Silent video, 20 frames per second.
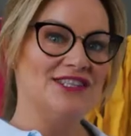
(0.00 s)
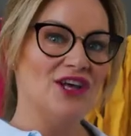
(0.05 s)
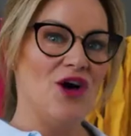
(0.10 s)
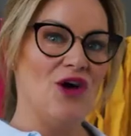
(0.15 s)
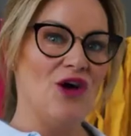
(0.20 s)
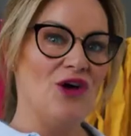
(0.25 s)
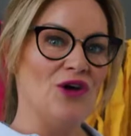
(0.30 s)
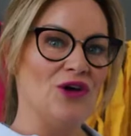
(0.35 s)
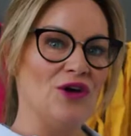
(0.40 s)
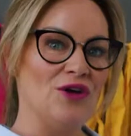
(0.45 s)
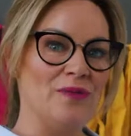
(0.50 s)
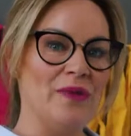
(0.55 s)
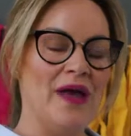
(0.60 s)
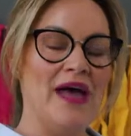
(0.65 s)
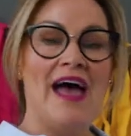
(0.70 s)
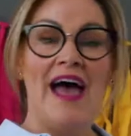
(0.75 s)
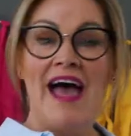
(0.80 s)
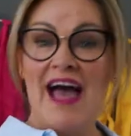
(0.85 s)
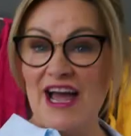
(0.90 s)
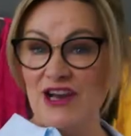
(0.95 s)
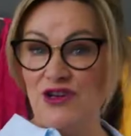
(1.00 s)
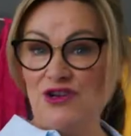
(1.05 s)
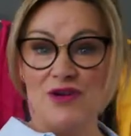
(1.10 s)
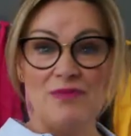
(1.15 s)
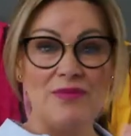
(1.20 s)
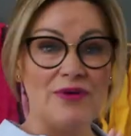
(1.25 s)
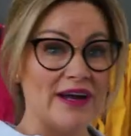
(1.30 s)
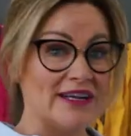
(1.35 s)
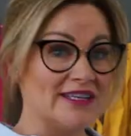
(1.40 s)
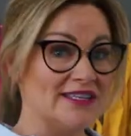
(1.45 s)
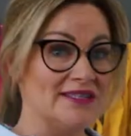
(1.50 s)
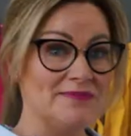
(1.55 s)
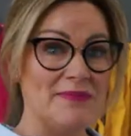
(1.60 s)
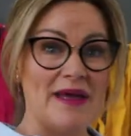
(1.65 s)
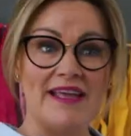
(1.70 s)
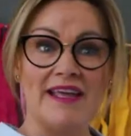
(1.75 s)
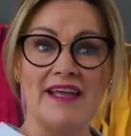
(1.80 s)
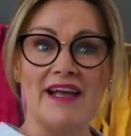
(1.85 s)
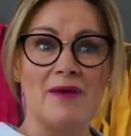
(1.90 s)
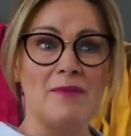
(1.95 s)
at home and you can practice
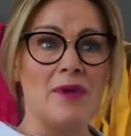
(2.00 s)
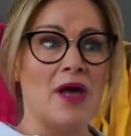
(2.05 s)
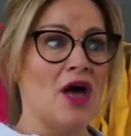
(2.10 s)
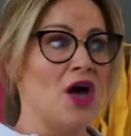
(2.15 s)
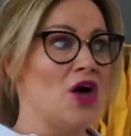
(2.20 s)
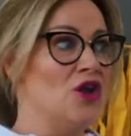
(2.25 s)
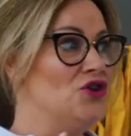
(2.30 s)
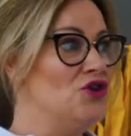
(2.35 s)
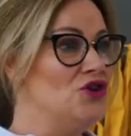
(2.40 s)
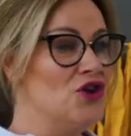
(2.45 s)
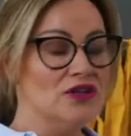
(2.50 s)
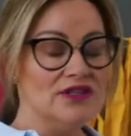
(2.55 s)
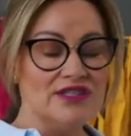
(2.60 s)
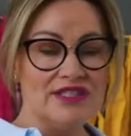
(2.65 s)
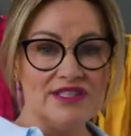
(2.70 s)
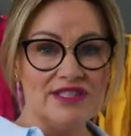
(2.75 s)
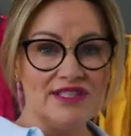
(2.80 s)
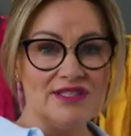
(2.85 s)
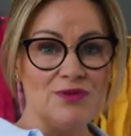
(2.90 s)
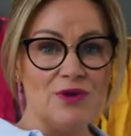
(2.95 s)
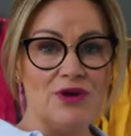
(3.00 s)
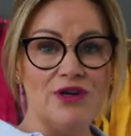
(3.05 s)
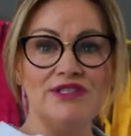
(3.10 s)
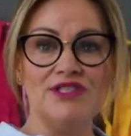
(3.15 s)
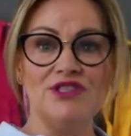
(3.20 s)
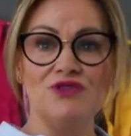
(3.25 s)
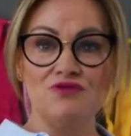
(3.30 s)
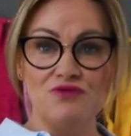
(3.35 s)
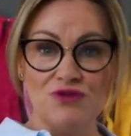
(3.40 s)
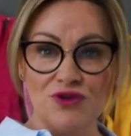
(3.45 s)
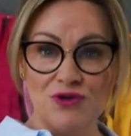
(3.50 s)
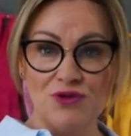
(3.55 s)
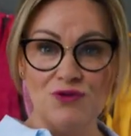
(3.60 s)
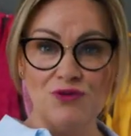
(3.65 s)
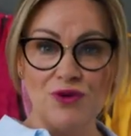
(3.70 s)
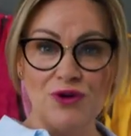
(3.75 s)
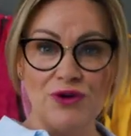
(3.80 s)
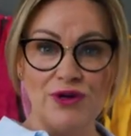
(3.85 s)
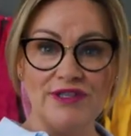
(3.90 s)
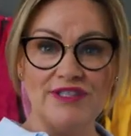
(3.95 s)
making up nonsense words and real
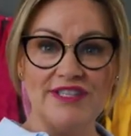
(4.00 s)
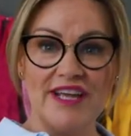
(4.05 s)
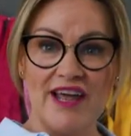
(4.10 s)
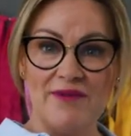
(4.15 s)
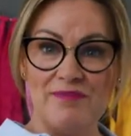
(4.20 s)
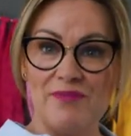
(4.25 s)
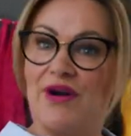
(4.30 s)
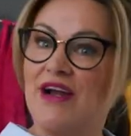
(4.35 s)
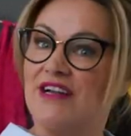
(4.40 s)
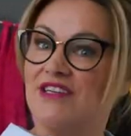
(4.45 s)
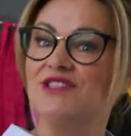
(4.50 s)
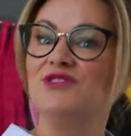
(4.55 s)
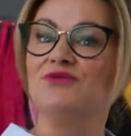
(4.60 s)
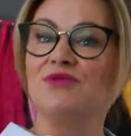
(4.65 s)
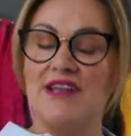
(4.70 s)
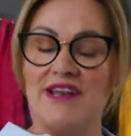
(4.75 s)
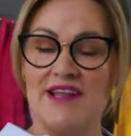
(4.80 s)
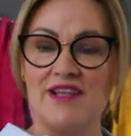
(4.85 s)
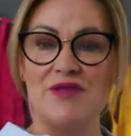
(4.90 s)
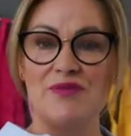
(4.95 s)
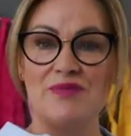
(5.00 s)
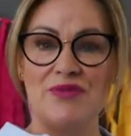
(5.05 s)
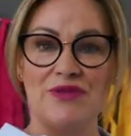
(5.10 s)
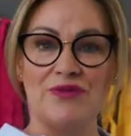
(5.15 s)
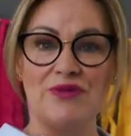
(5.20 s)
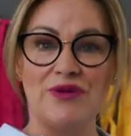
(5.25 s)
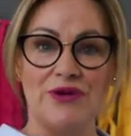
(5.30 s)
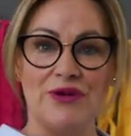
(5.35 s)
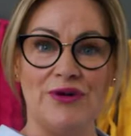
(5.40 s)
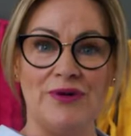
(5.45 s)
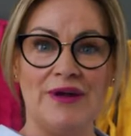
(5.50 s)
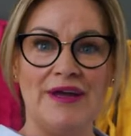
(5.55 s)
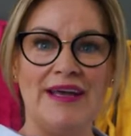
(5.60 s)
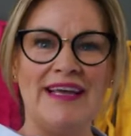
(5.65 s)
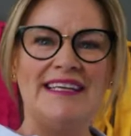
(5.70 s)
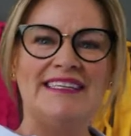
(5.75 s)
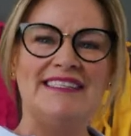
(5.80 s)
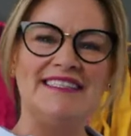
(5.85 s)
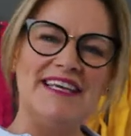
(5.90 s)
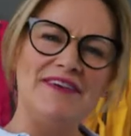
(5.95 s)
words and practice reading them through.
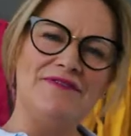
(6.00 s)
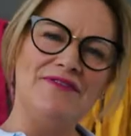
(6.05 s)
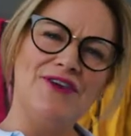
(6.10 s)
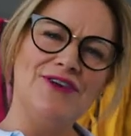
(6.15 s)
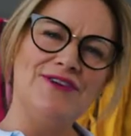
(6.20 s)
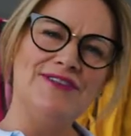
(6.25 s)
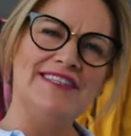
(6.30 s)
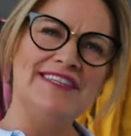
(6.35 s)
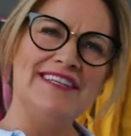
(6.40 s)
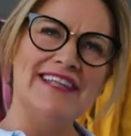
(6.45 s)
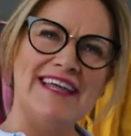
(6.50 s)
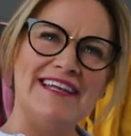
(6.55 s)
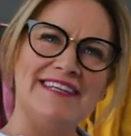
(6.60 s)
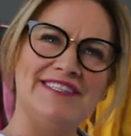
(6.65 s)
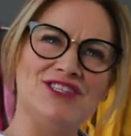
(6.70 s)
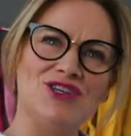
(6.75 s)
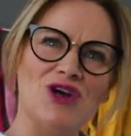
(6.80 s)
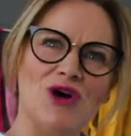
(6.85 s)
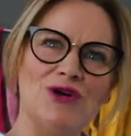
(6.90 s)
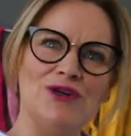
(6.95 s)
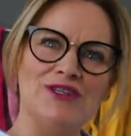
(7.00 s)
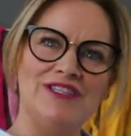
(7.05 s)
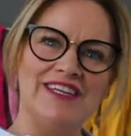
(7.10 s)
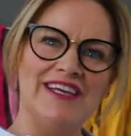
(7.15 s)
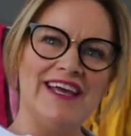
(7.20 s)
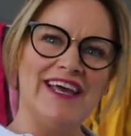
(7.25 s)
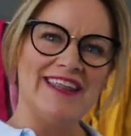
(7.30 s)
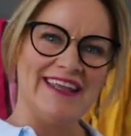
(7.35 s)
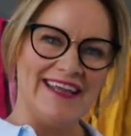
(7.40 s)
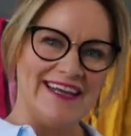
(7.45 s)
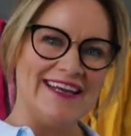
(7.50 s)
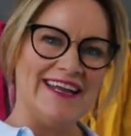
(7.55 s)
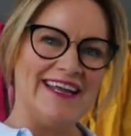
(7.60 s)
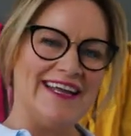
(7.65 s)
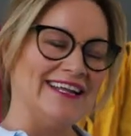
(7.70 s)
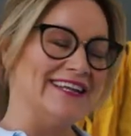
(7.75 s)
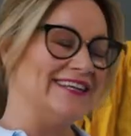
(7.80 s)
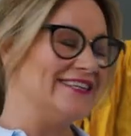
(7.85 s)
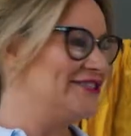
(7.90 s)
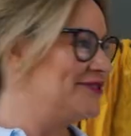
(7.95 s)
See if those letters go together in
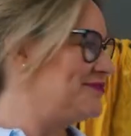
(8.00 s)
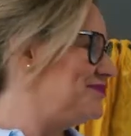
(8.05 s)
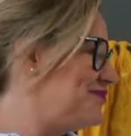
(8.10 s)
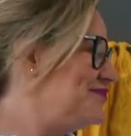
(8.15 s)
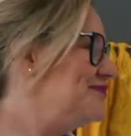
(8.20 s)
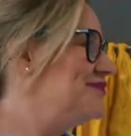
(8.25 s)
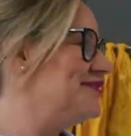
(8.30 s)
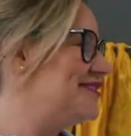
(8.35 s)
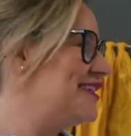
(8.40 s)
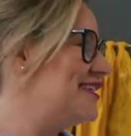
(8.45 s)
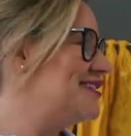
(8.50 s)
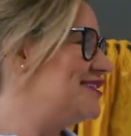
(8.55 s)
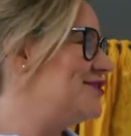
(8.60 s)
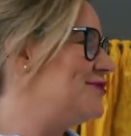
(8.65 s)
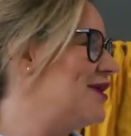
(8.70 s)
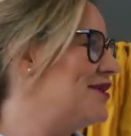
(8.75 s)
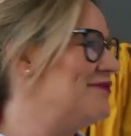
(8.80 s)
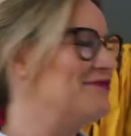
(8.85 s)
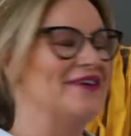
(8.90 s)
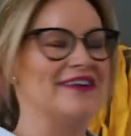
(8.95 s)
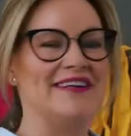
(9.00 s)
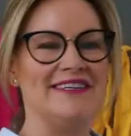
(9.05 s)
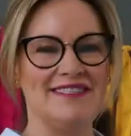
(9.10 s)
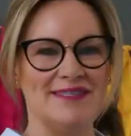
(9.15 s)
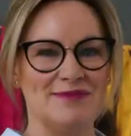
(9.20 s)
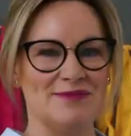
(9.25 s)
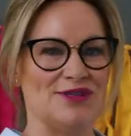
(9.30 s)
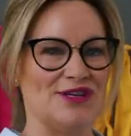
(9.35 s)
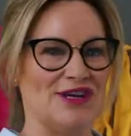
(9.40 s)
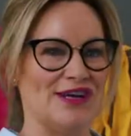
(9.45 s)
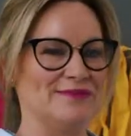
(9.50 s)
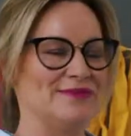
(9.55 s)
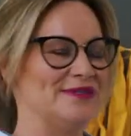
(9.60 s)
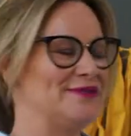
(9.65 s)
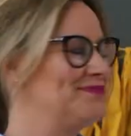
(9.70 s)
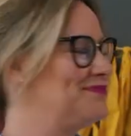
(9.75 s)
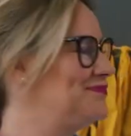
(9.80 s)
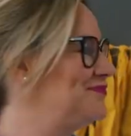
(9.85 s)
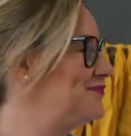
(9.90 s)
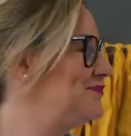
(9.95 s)
English. It's actually quite funny sometimes.
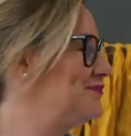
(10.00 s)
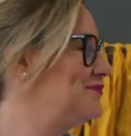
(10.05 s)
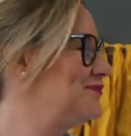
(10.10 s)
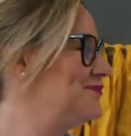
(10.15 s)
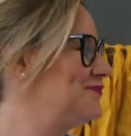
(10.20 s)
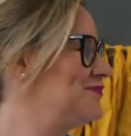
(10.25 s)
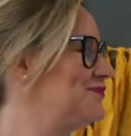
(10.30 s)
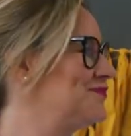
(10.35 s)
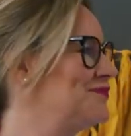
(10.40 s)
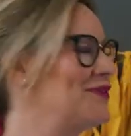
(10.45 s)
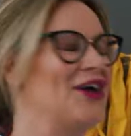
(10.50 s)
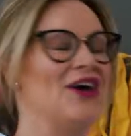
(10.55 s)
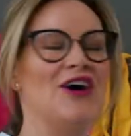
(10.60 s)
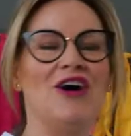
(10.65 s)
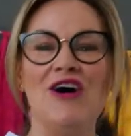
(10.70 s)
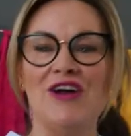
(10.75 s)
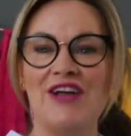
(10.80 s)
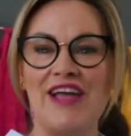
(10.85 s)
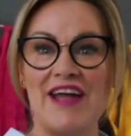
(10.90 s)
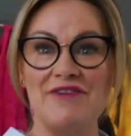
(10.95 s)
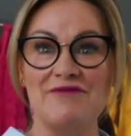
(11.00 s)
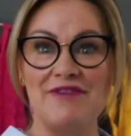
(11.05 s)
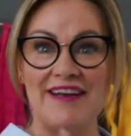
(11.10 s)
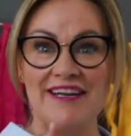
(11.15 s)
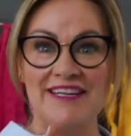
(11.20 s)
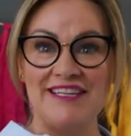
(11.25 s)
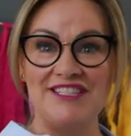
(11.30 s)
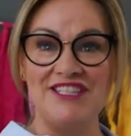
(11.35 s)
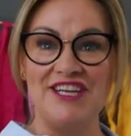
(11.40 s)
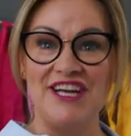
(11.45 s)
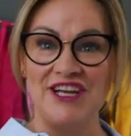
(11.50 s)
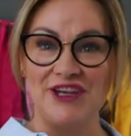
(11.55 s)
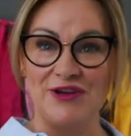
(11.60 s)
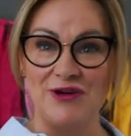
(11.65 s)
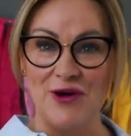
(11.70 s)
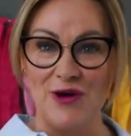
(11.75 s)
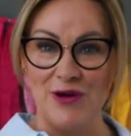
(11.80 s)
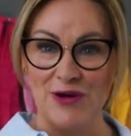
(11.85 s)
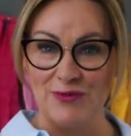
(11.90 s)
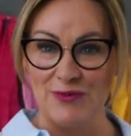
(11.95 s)
Okay, ready to check your
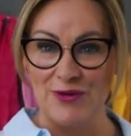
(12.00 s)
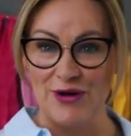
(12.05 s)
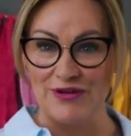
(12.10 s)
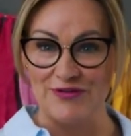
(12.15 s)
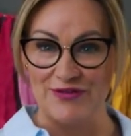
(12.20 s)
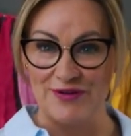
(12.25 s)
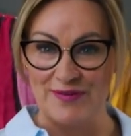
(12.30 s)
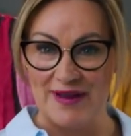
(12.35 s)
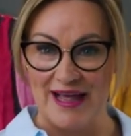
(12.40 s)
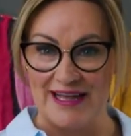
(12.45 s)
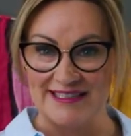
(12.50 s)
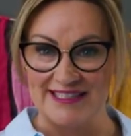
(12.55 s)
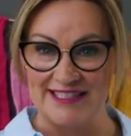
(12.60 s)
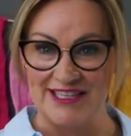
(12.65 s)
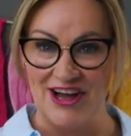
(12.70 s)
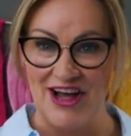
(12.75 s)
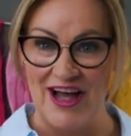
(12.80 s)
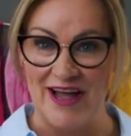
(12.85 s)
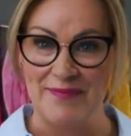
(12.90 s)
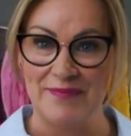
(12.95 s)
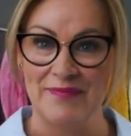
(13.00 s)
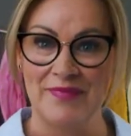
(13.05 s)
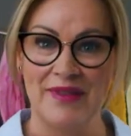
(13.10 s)
homework from last night.